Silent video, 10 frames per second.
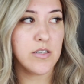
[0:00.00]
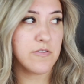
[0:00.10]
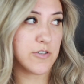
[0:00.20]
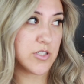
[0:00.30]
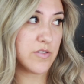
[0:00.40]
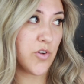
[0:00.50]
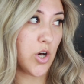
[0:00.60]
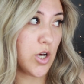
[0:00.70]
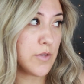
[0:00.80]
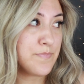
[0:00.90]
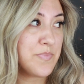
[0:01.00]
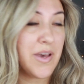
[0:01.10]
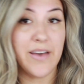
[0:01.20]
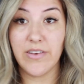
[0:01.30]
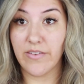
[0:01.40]
First of all,
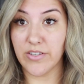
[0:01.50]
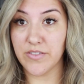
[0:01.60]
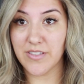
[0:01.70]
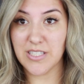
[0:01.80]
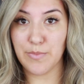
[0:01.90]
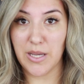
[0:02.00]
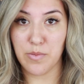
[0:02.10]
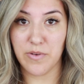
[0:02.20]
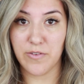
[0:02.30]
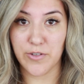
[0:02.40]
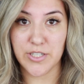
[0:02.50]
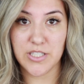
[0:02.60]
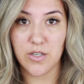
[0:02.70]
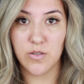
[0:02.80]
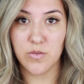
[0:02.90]
I've never used this mic before,
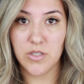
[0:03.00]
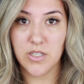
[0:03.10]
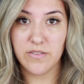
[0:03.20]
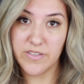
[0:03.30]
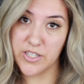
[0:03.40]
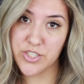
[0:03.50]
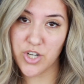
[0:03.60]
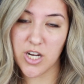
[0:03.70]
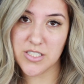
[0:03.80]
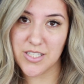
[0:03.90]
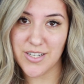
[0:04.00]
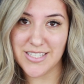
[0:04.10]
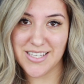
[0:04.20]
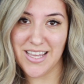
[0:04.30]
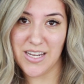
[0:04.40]
so fingers crossed there
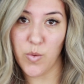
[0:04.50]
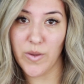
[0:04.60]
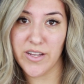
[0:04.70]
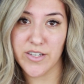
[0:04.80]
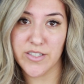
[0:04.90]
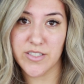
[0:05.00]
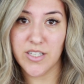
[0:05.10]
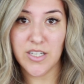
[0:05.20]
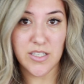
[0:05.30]
isn't any weird